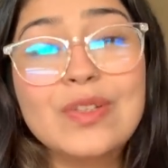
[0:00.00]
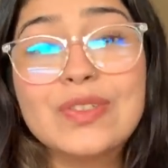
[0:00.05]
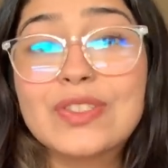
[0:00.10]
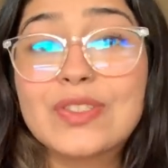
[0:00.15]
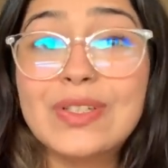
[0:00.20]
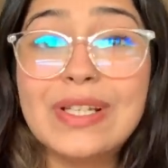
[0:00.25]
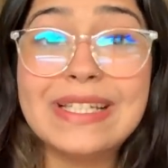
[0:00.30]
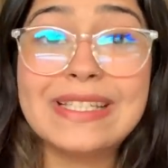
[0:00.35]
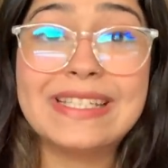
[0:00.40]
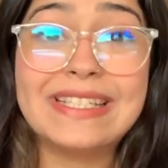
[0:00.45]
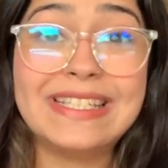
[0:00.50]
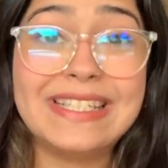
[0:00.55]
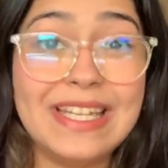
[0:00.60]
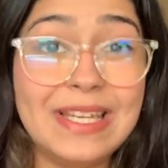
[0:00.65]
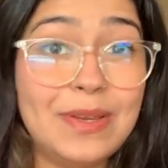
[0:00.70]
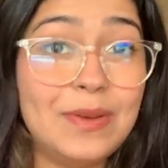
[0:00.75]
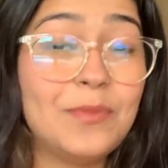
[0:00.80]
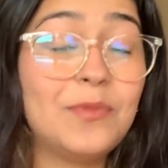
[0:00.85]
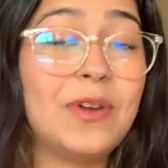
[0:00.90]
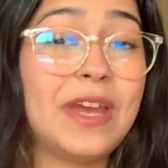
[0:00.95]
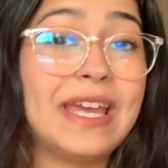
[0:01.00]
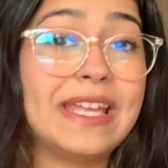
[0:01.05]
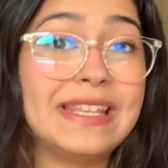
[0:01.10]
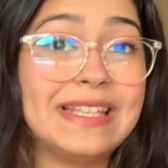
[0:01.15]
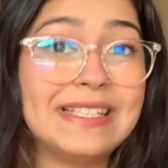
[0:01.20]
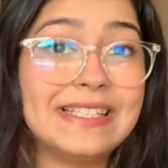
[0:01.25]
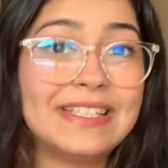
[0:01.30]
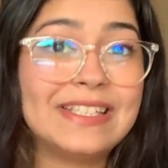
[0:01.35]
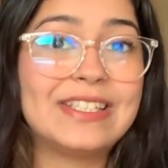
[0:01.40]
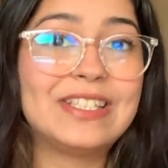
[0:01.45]
So let's see where
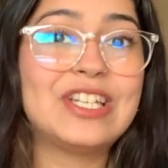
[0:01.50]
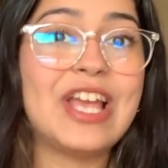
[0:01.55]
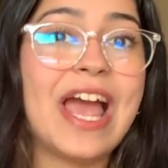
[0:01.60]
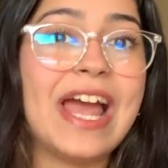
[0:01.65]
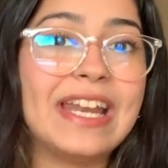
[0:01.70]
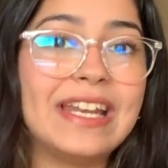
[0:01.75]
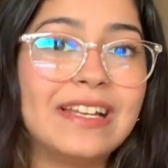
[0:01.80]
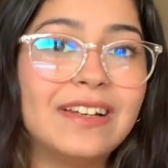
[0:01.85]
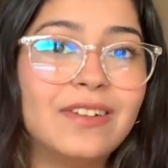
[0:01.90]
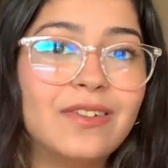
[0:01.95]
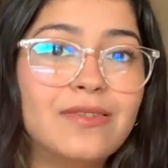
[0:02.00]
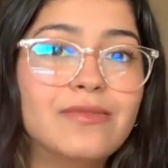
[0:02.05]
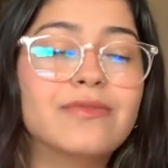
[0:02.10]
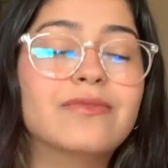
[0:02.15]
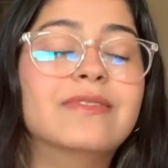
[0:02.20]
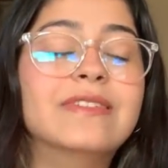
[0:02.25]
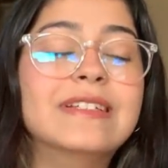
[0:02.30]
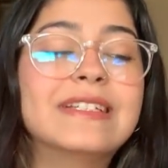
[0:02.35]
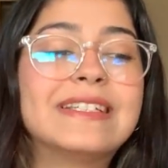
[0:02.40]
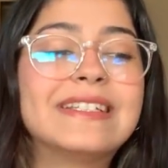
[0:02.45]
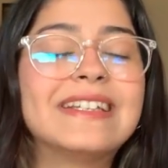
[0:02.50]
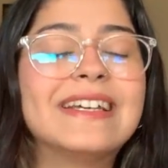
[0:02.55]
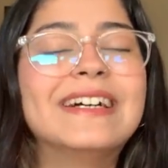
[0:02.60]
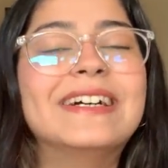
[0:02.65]
this channel goes.